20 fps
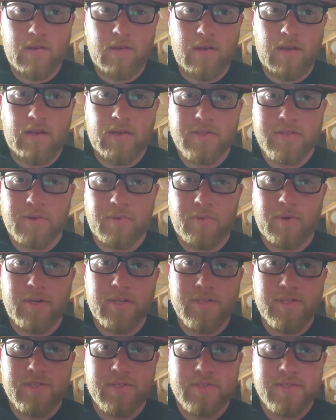It looks
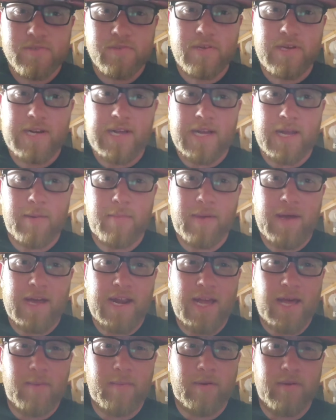horrendous on the screen. I got a bad
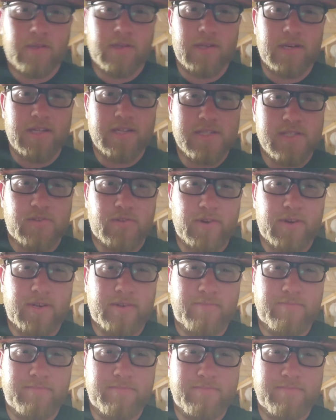habit of looking at the screen,